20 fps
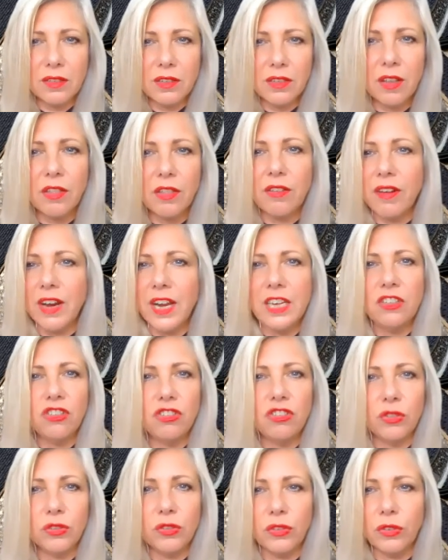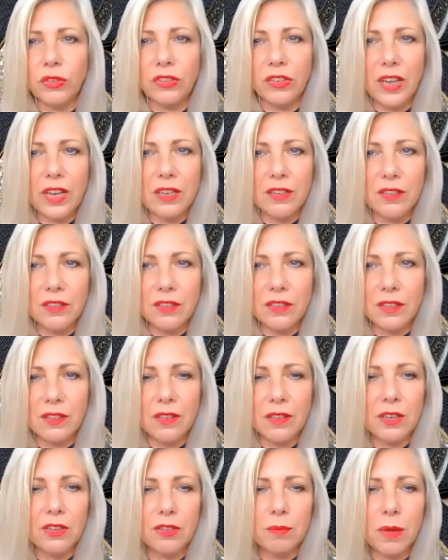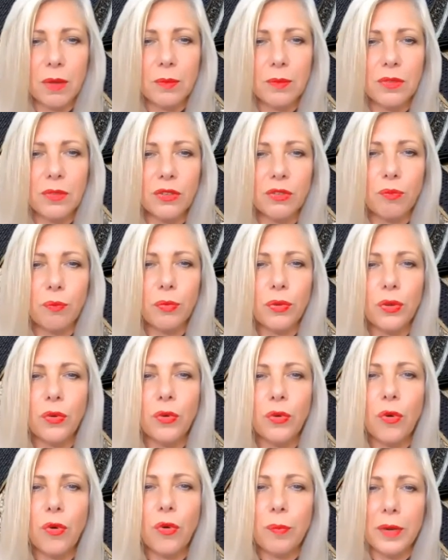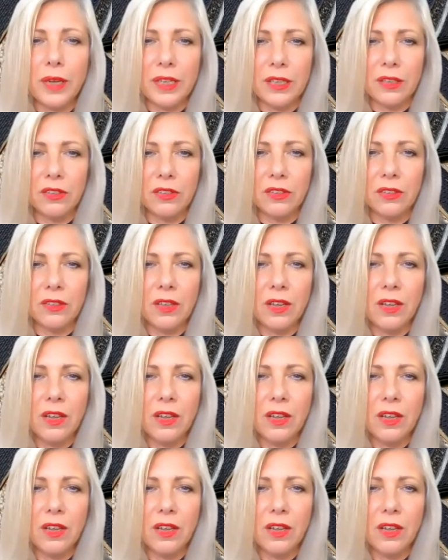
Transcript: and other angels or saints in these moments of pure bliss,